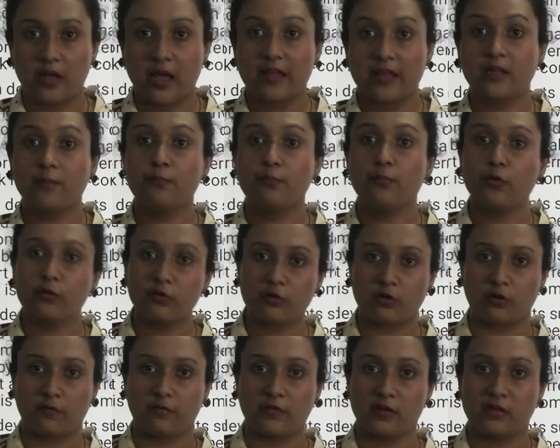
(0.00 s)
And the
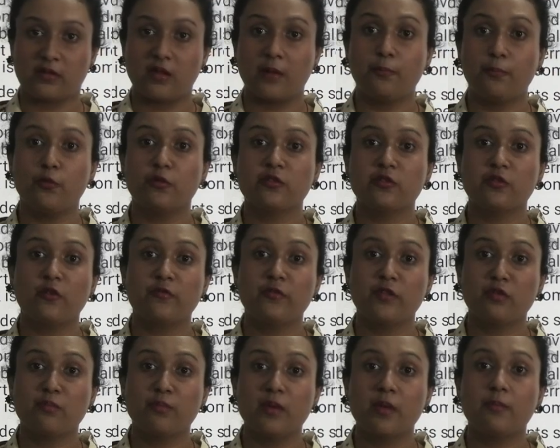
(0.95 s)
post
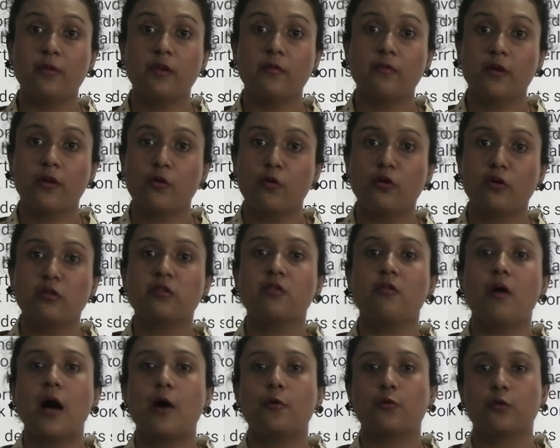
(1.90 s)
office people were
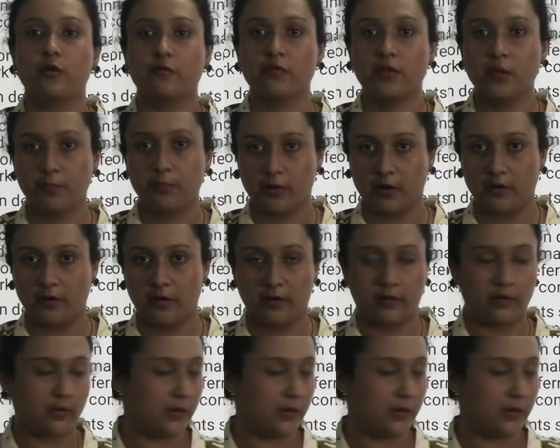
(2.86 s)
also out of the burden.